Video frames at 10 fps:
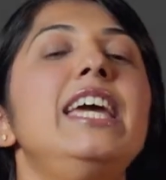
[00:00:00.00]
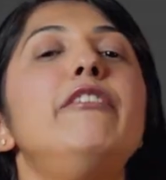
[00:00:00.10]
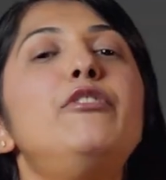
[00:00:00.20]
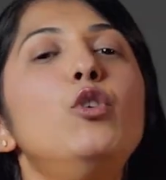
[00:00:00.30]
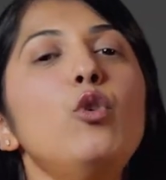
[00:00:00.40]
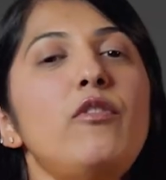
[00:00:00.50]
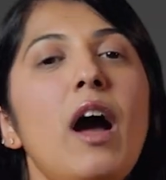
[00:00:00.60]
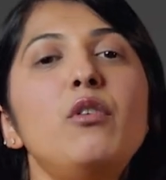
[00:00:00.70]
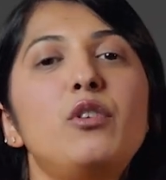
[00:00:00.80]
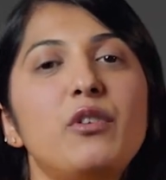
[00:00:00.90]
If you
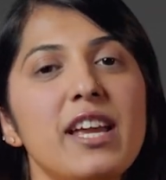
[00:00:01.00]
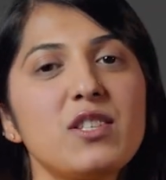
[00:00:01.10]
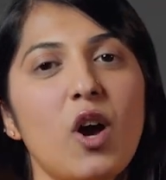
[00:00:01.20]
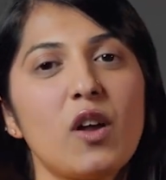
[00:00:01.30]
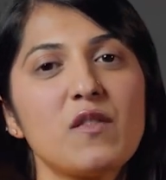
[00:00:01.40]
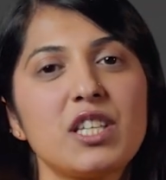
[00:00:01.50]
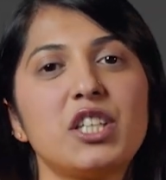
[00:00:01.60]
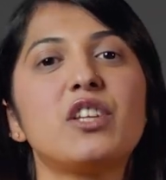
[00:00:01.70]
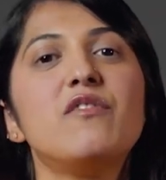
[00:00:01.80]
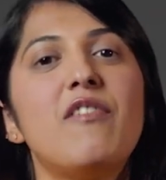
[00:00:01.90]
found today's
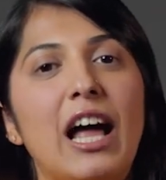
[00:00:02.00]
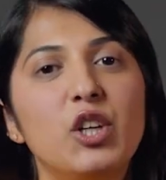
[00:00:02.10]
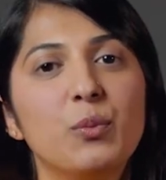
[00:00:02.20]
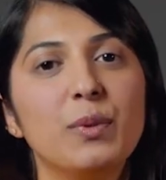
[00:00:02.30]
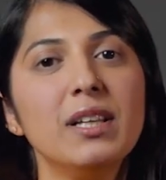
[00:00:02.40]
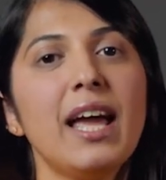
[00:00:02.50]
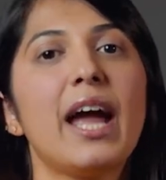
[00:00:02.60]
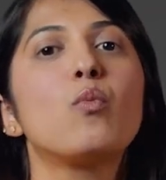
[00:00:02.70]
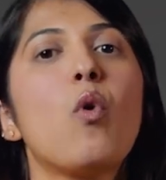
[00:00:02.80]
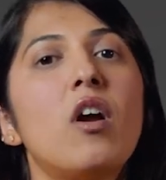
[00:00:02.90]
conversation valuable
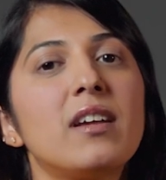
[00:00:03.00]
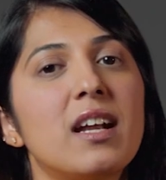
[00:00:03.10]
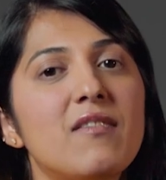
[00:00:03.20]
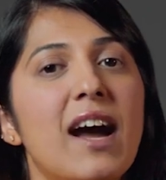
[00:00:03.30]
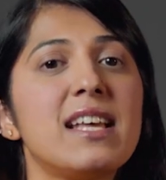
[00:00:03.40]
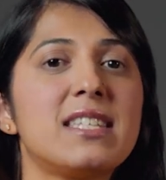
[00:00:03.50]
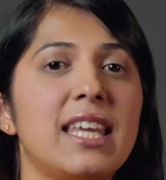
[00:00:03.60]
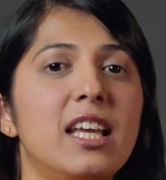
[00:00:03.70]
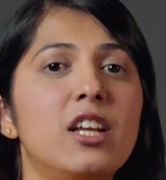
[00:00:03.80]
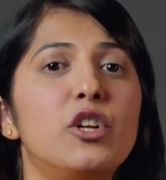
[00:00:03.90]
and want advice
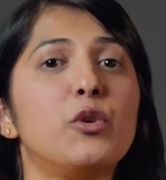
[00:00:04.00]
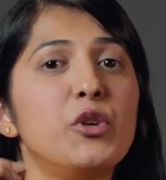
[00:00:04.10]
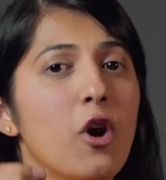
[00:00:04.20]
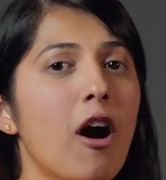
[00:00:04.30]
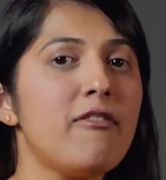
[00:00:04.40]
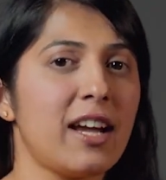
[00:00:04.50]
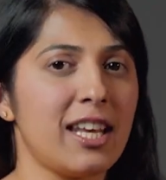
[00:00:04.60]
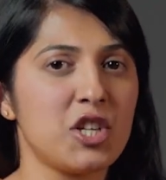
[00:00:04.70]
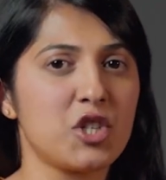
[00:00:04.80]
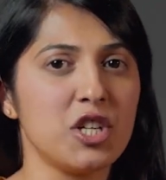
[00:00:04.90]
tailored to your
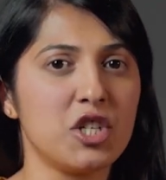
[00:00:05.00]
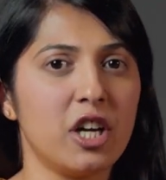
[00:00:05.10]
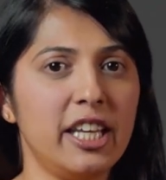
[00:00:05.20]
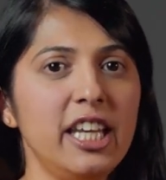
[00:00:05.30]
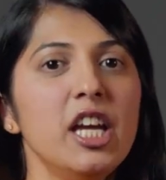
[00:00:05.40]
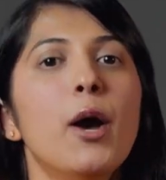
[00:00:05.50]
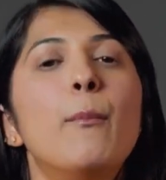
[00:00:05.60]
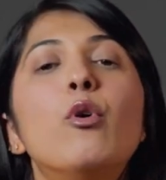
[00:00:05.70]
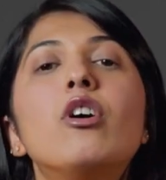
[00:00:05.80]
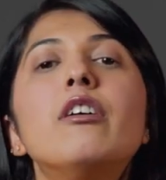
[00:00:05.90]
financial journey,
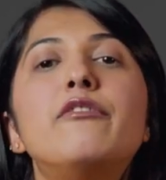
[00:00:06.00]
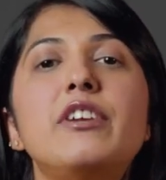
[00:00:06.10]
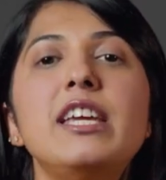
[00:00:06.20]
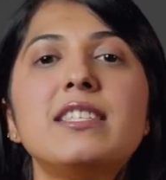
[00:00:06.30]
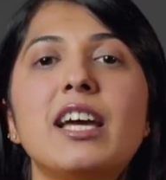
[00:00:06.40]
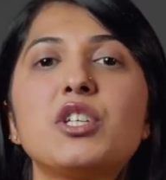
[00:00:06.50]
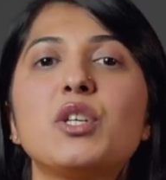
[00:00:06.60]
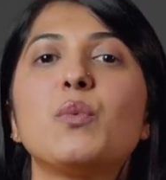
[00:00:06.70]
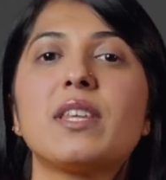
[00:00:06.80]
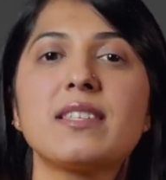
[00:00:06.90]
book a free
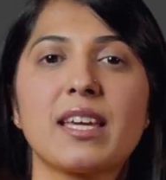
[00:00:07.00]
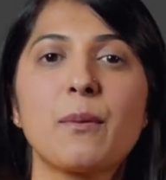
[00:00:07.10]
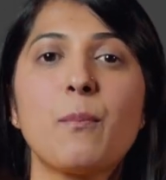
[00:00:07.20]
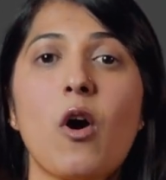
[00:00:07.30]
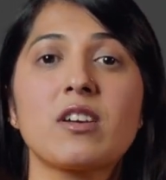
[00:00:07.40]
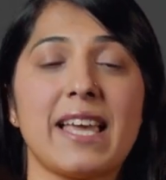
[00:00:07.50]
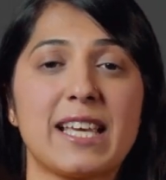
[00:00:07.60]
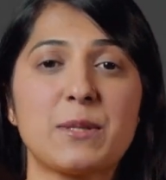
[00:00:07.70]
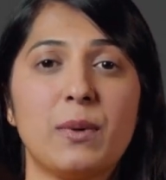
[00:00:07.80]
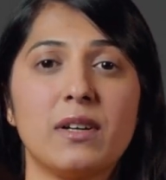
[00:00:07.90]
session with a Scripbox
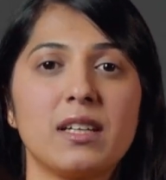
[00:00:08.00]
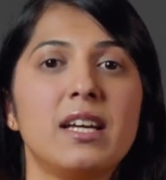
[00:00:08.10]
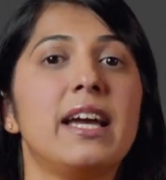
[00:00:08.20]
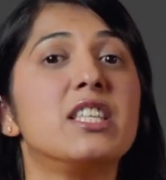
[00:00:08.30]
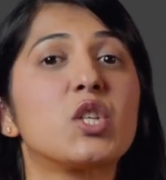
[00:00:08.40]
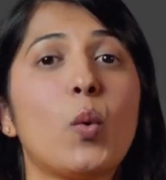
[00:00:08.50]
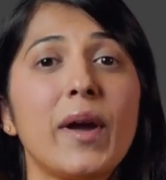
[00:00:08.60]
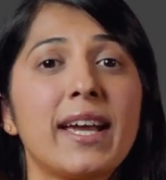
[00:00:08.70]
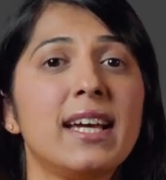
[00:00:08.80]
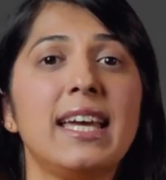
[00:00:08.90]
expert. It's
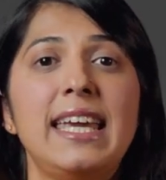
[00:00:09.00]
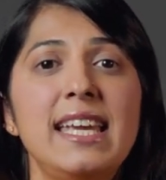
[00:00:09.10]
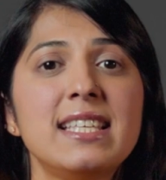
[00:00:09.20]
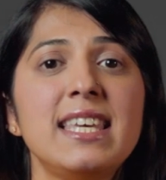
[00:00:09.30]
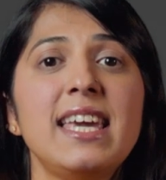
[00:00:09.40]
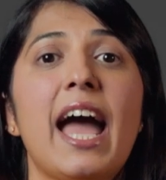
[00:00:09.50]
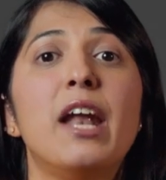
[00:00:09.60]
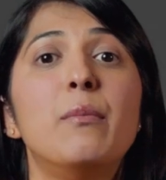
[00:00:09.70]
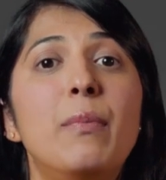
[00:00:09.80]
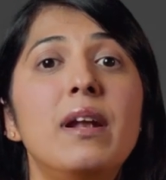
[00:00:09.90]
quick, easy,
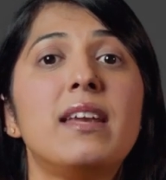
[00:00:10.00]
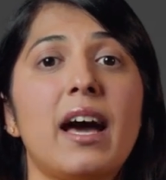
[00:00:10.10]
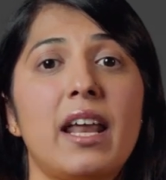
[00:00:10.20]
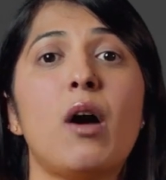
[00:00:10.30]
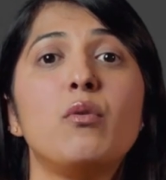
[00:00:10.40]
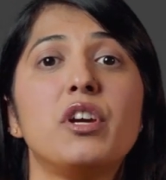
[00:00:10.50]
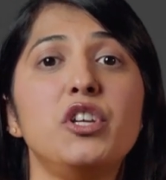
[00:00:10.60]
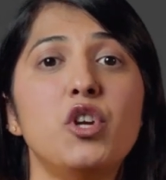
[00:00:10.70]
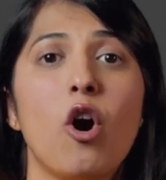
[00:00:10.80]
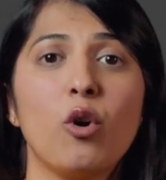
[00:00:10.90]
and built around
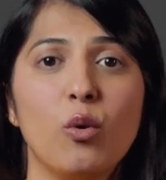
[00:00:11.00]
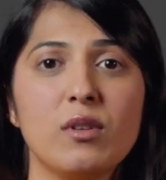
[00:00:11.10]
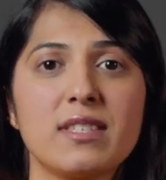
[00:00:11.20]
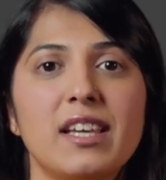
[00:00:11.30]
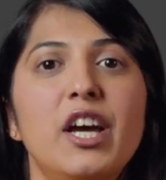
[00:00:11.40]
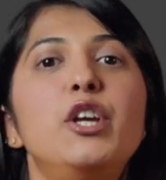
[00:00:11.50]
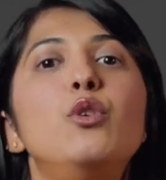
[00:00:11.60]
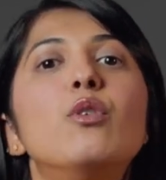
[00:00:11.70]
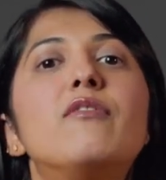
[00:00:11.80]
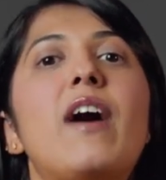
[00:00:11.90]
your goals.
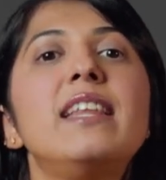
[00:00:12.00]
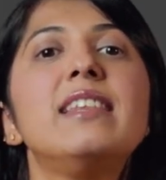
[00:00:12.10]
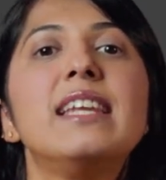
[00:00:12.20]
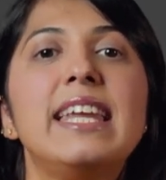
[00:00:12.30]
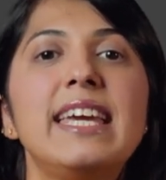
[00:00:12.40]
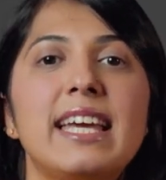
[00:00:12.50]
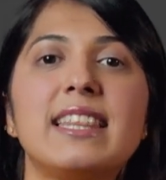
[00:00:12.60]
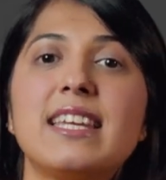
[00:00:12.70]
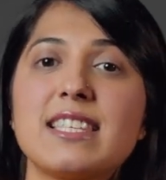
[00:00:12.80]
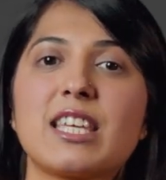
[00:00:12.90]
You will find the link
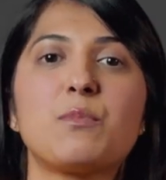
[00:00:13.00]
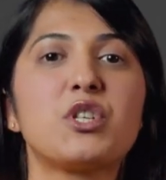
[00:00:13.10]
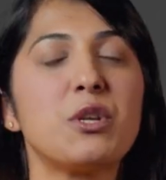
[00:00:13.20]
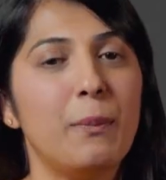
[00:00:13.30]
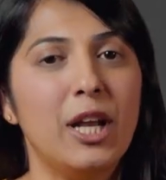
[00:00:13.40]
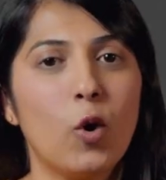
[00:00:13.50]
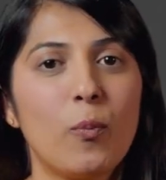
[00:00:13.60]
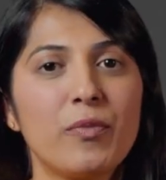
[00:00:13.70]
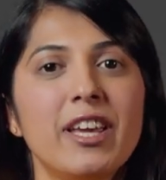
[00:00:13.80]
in the description below.